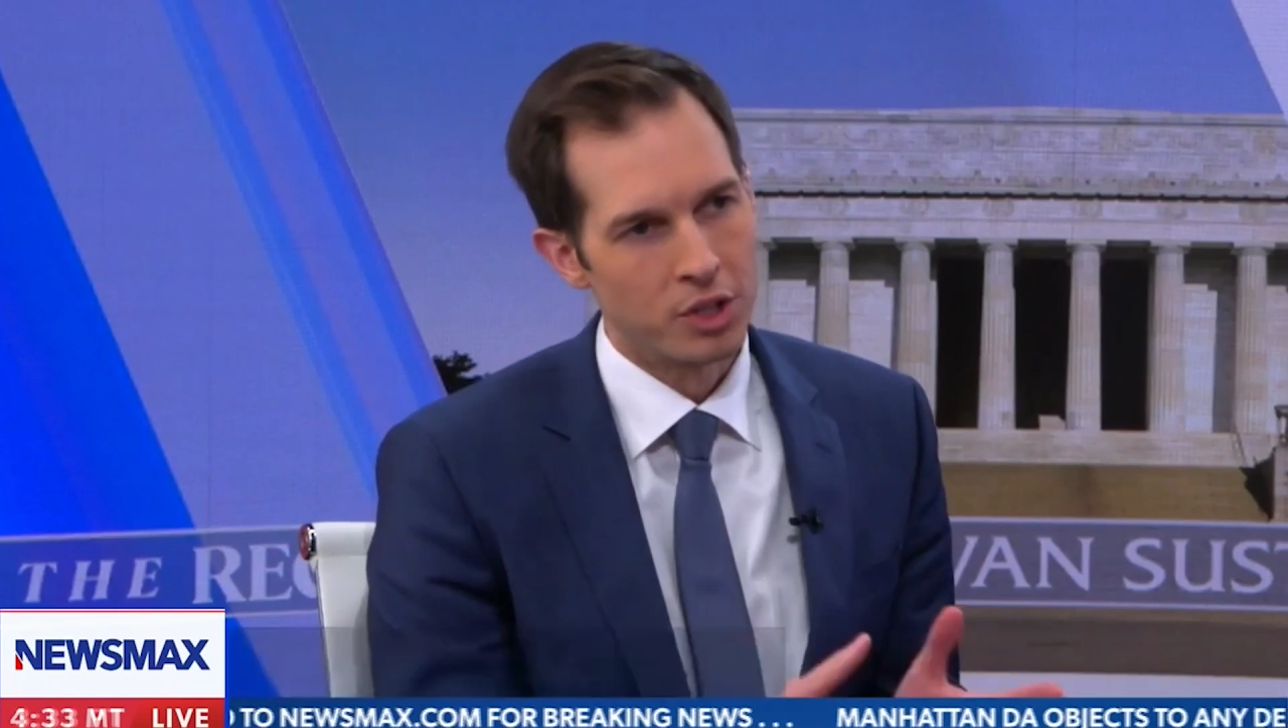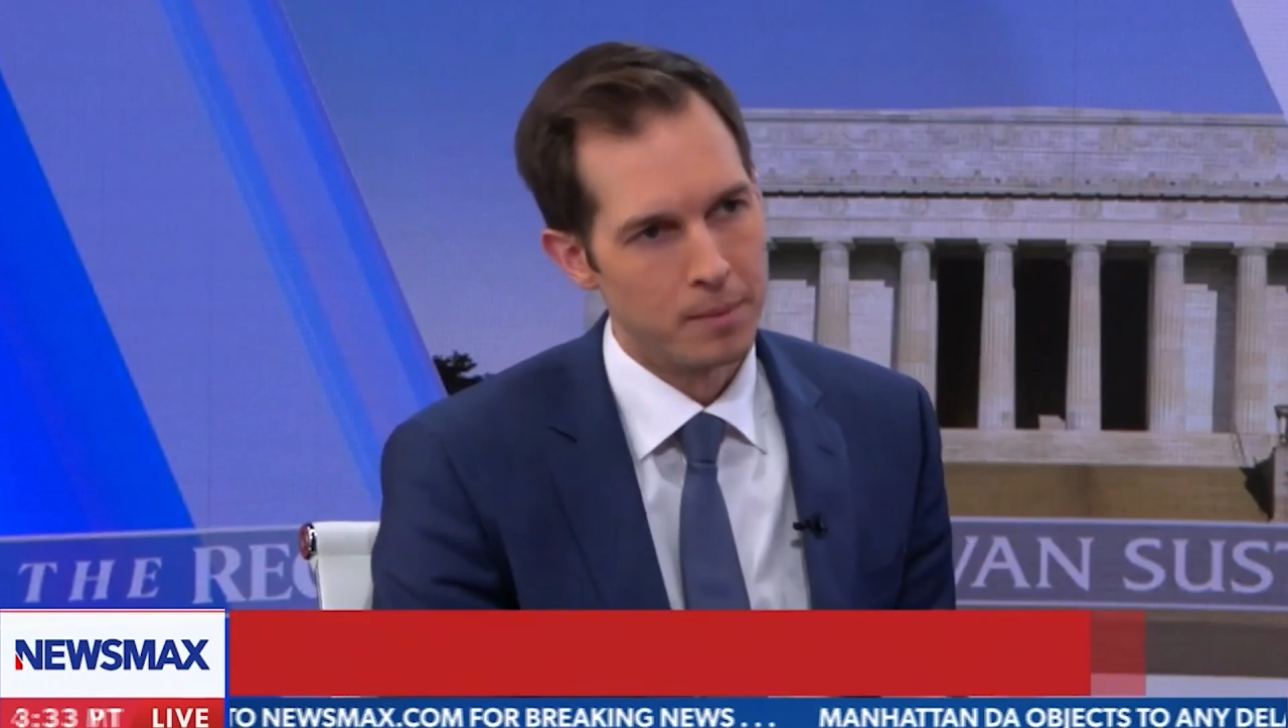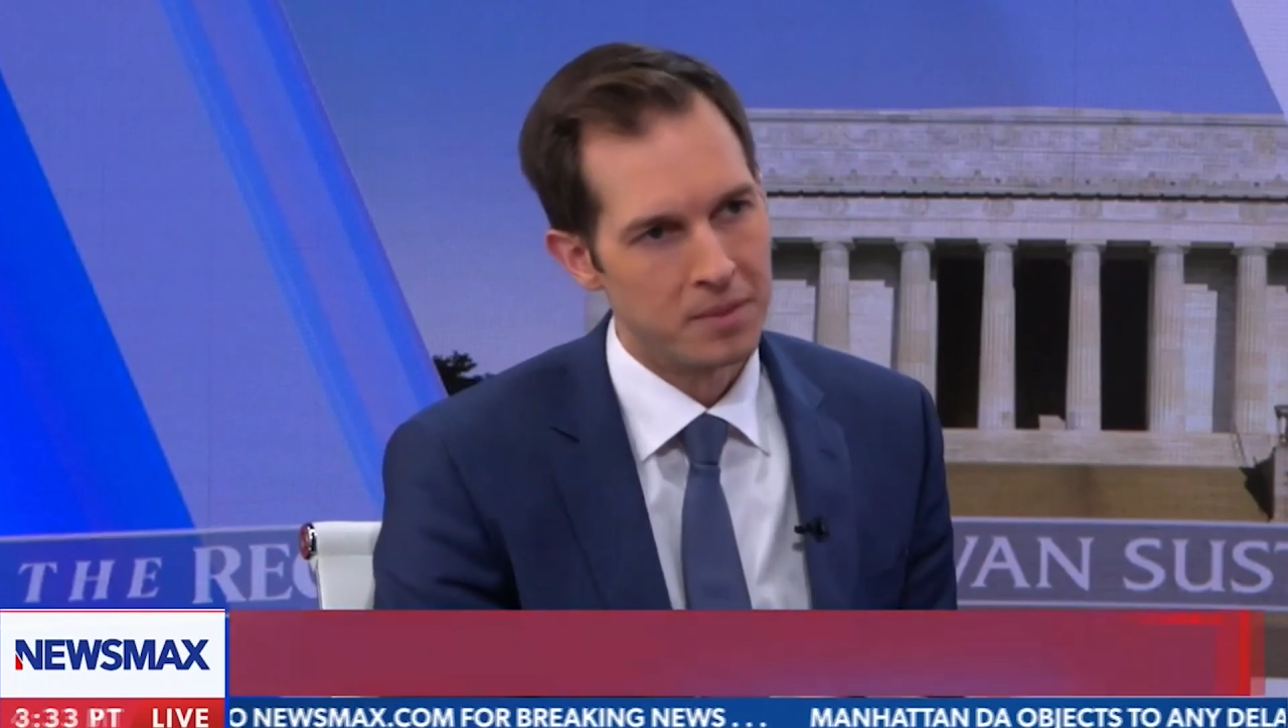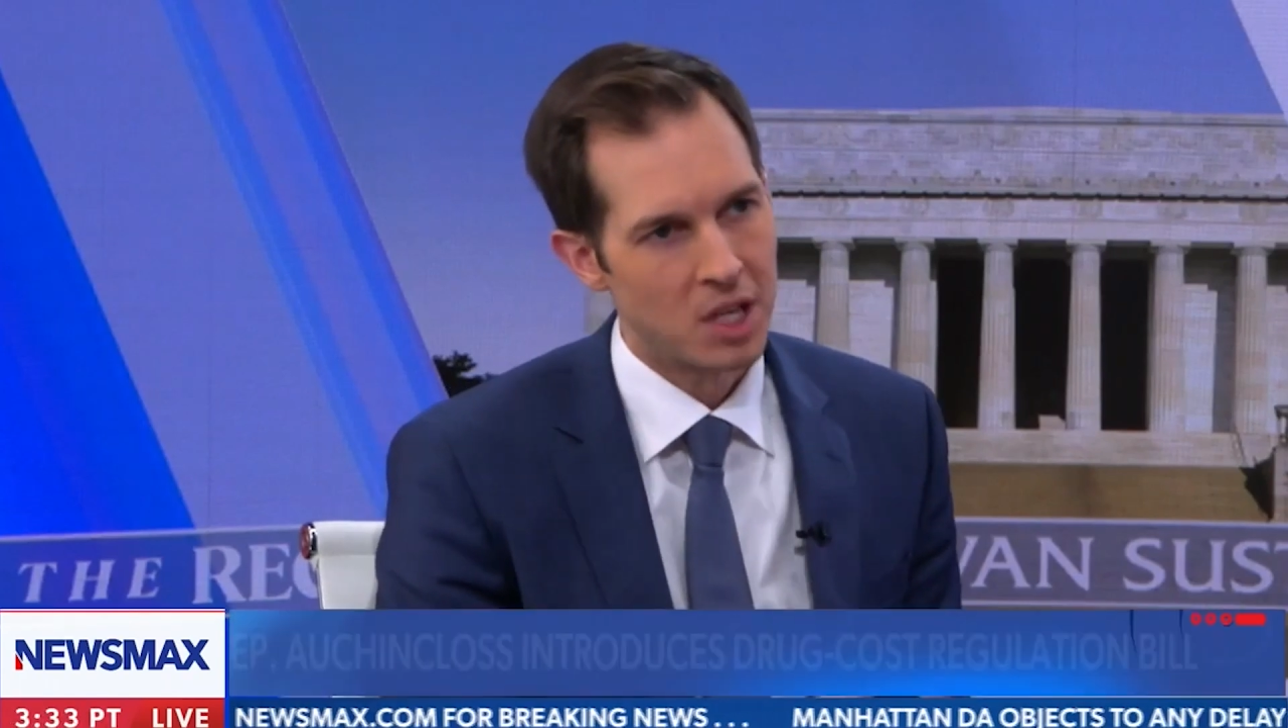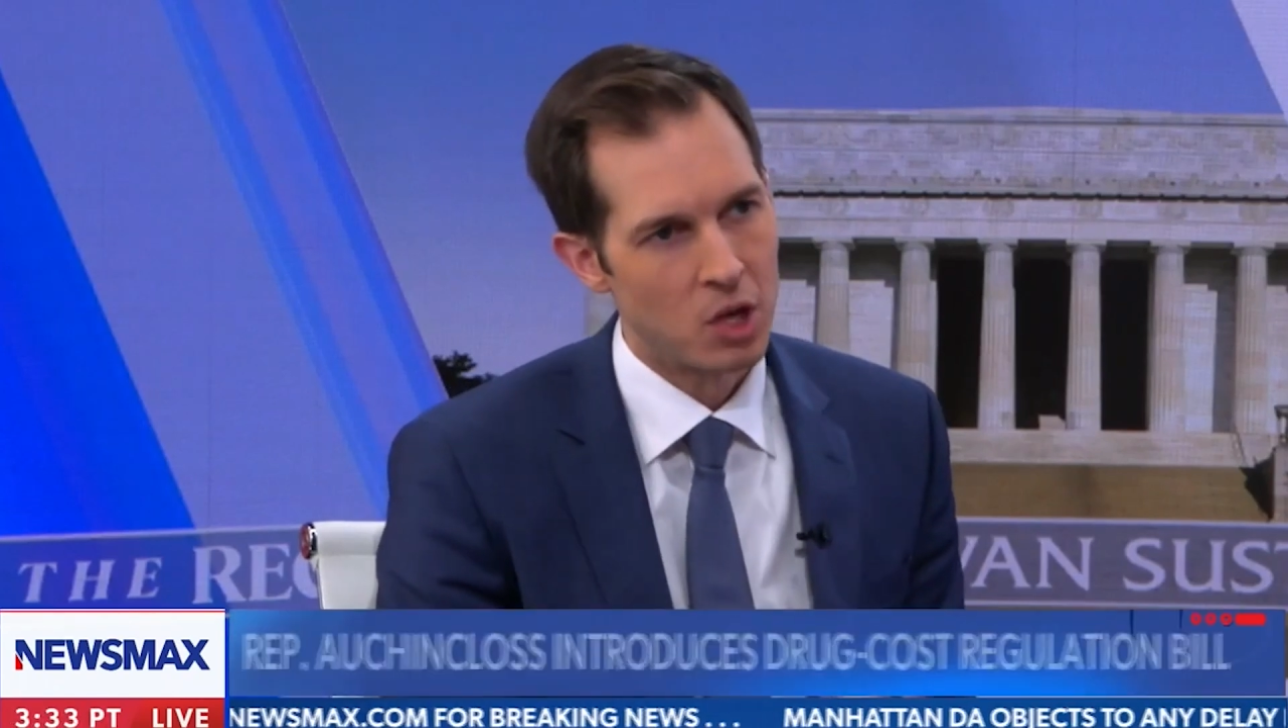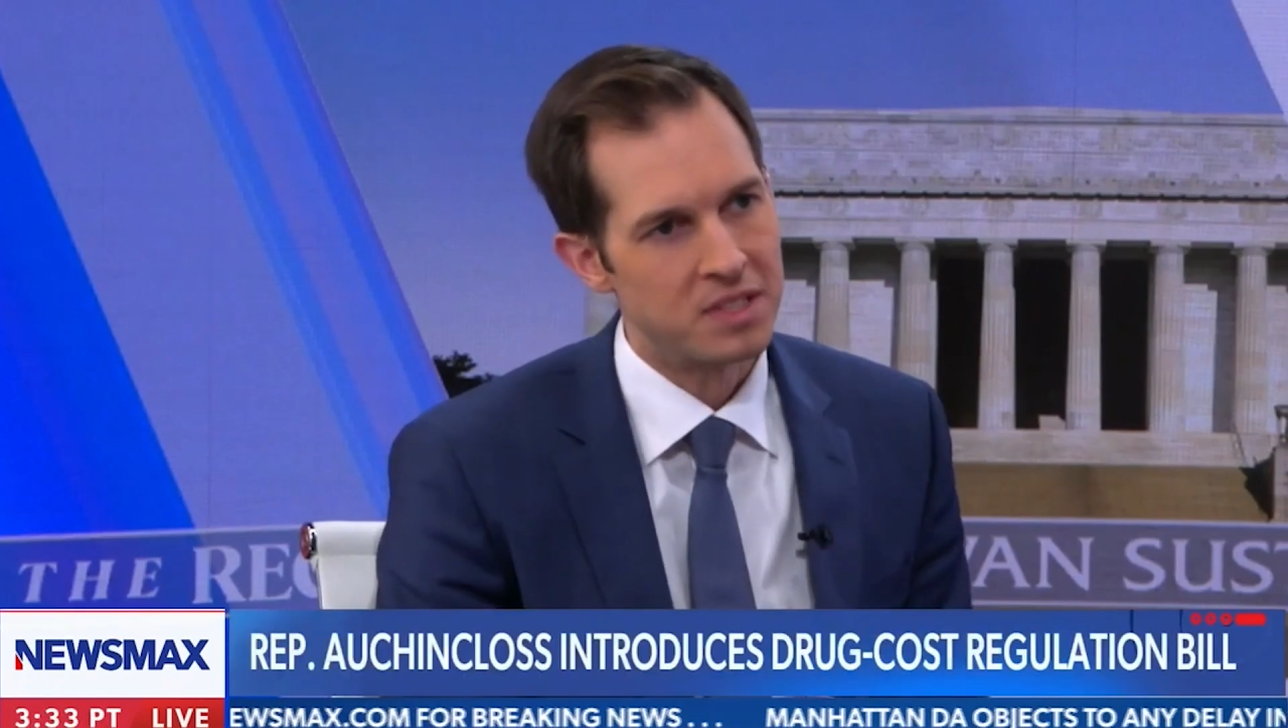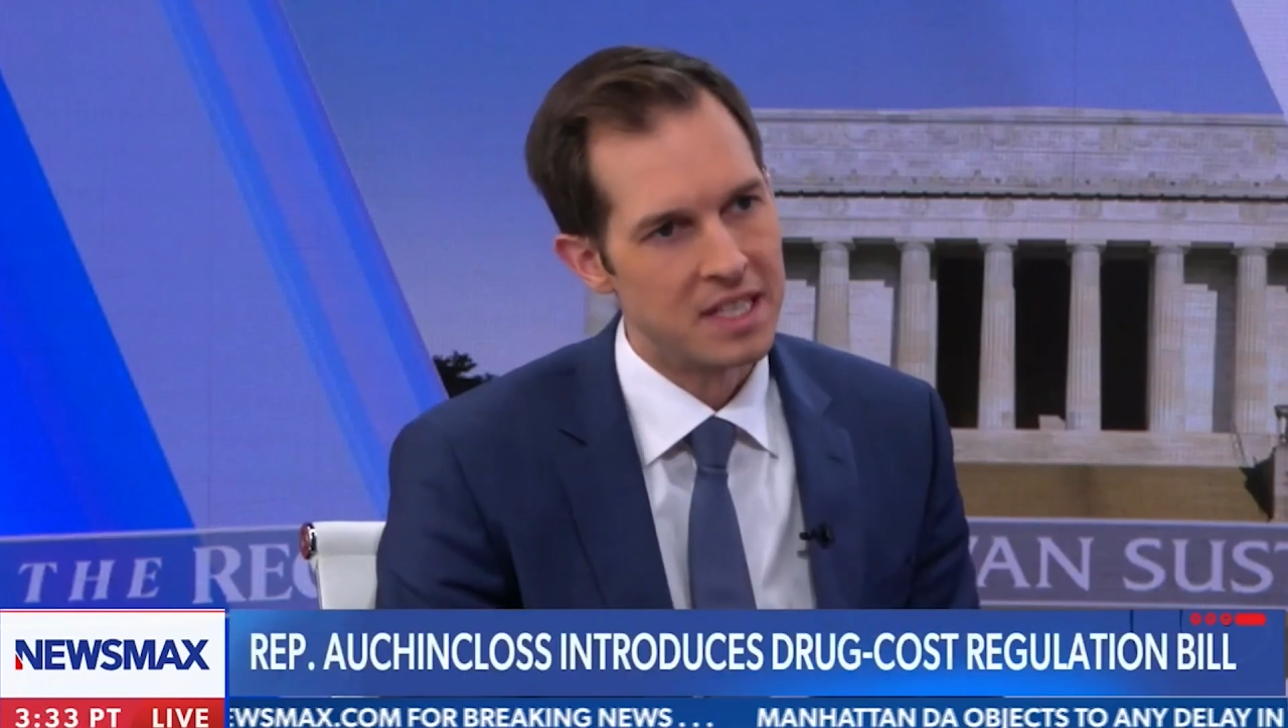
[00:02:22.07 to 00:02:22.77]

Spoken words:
themselves